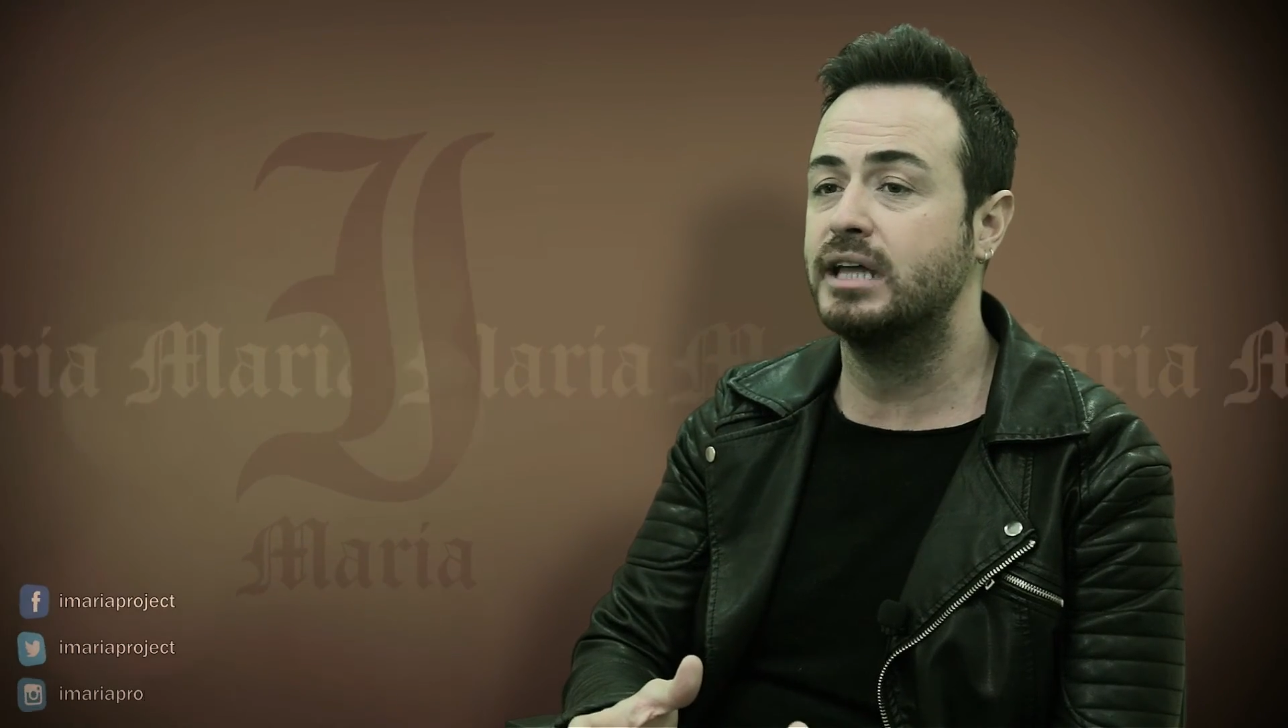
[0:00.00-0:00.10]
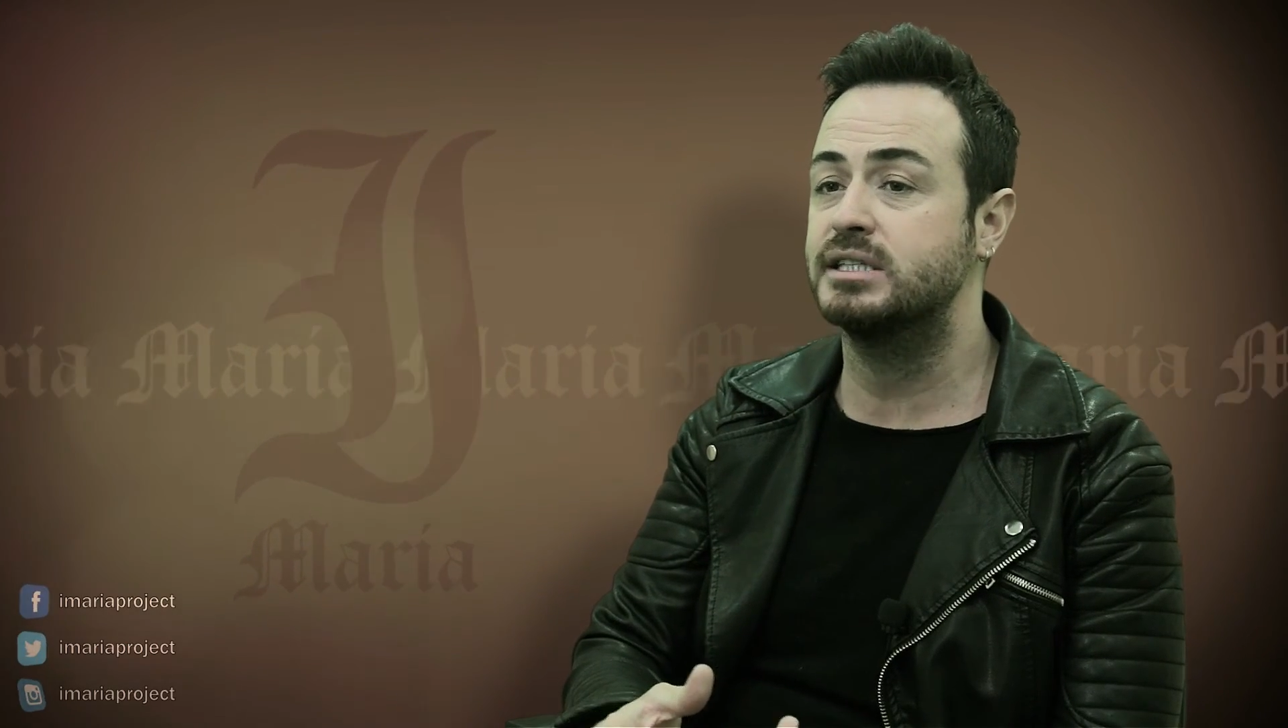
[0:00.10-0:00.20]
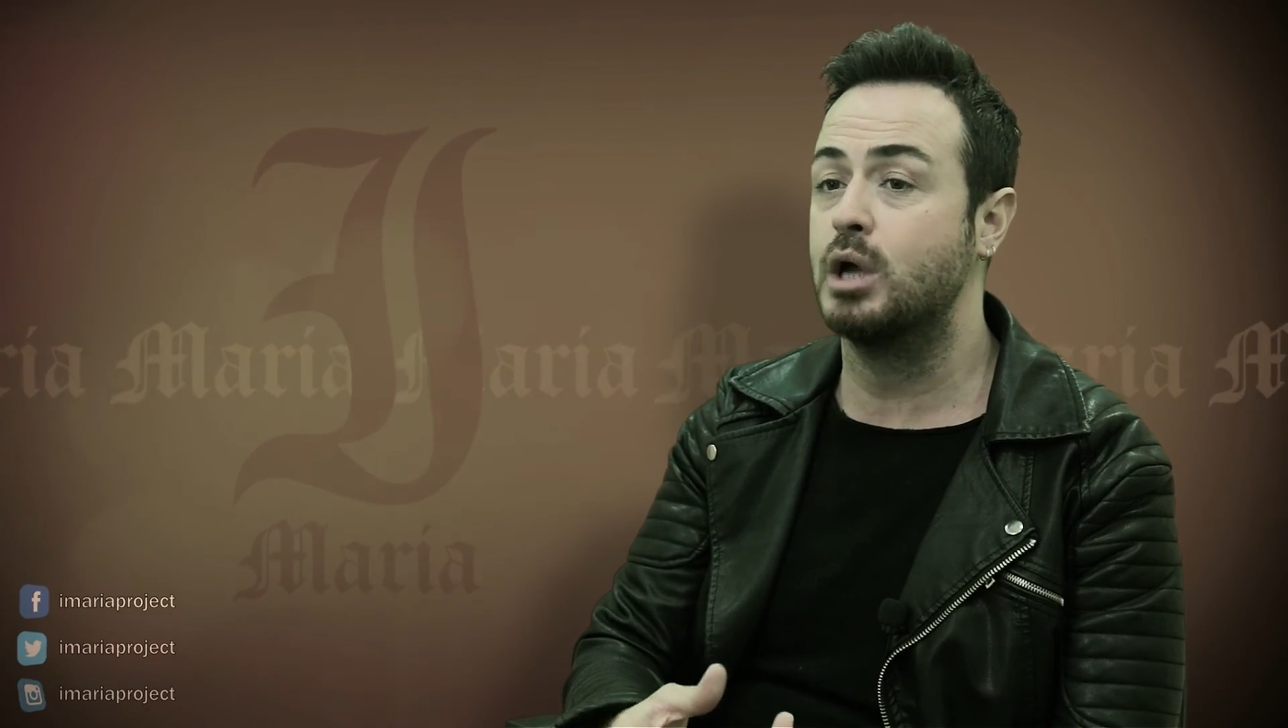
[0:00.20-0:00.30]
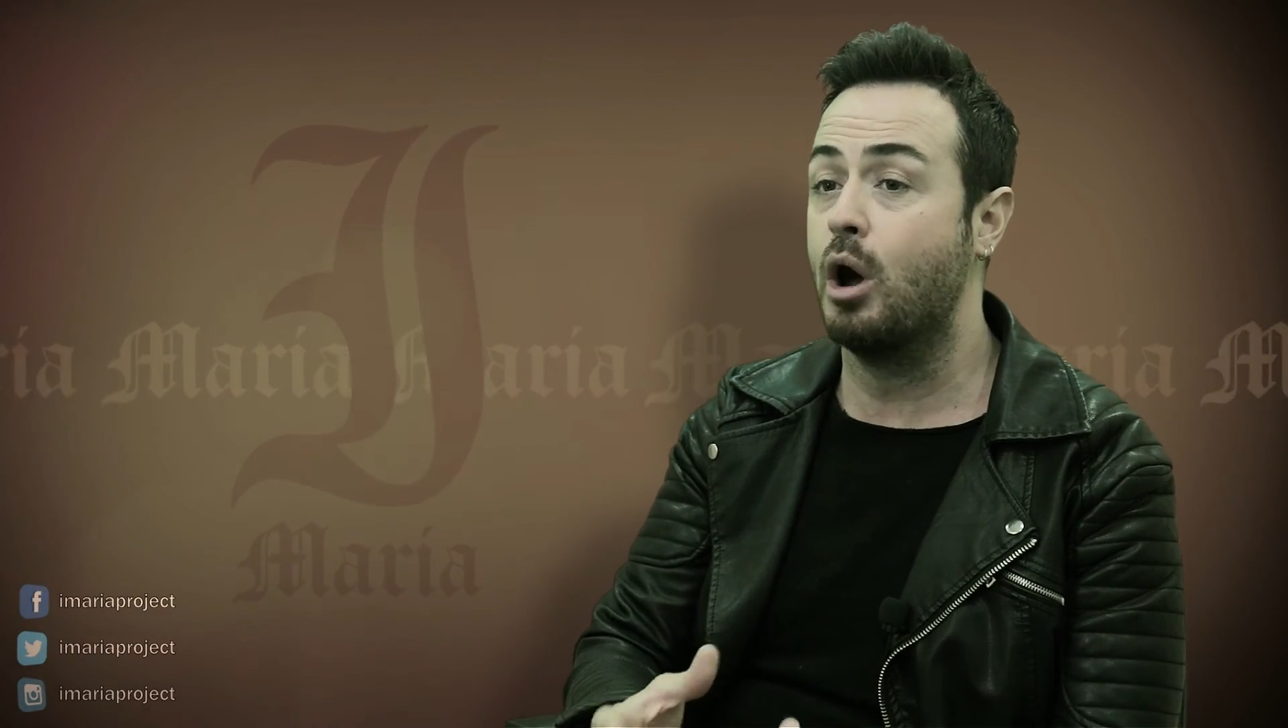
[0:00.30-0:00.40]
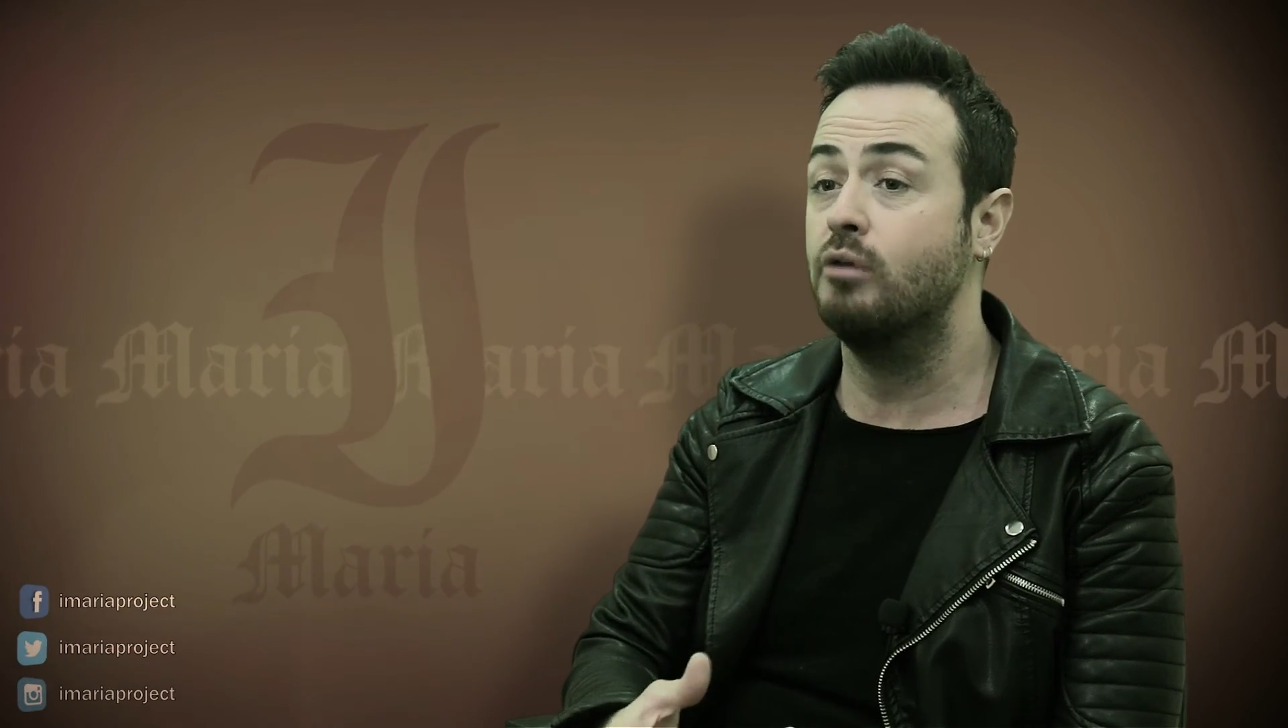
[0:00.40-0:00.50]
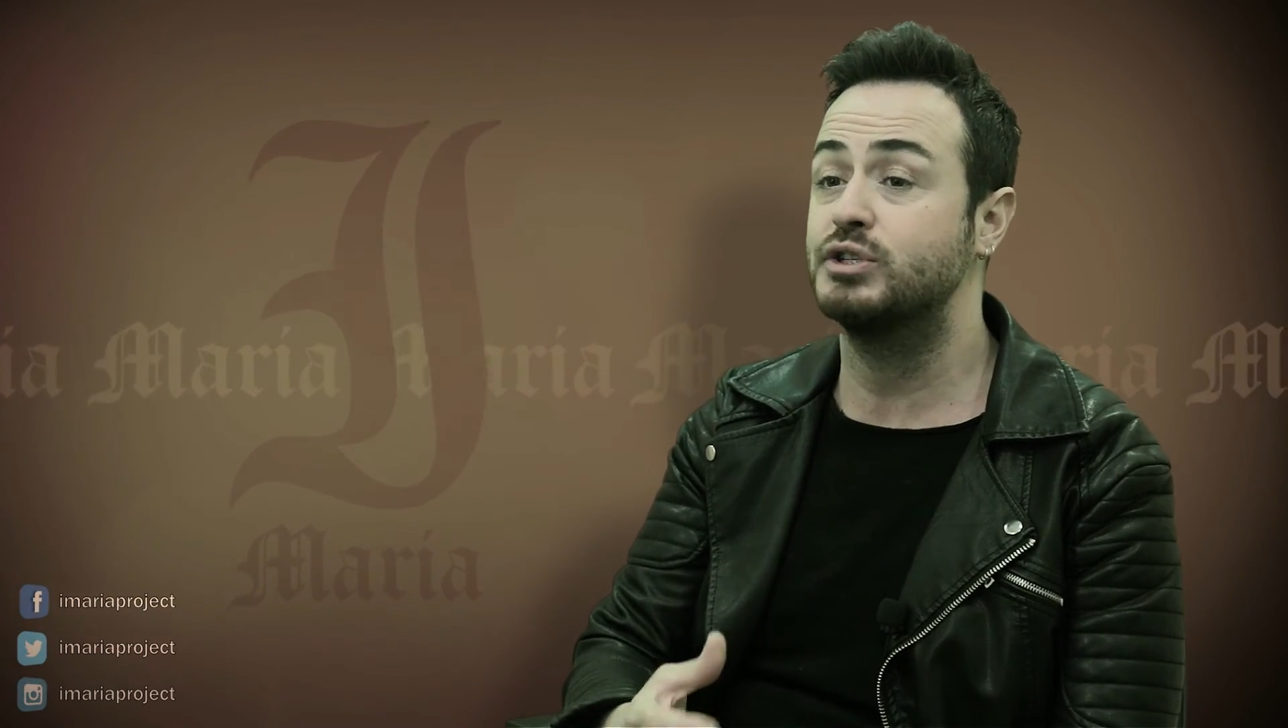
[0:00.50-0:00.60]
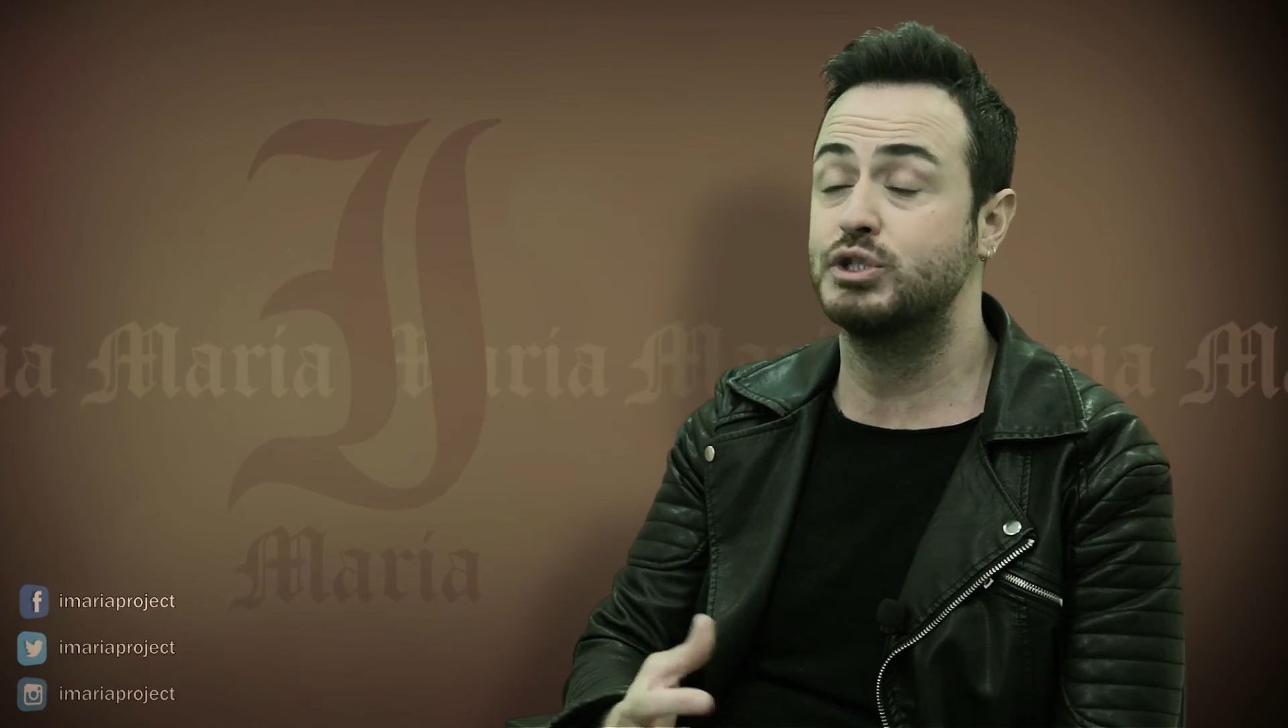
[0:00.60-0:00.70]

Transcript: its own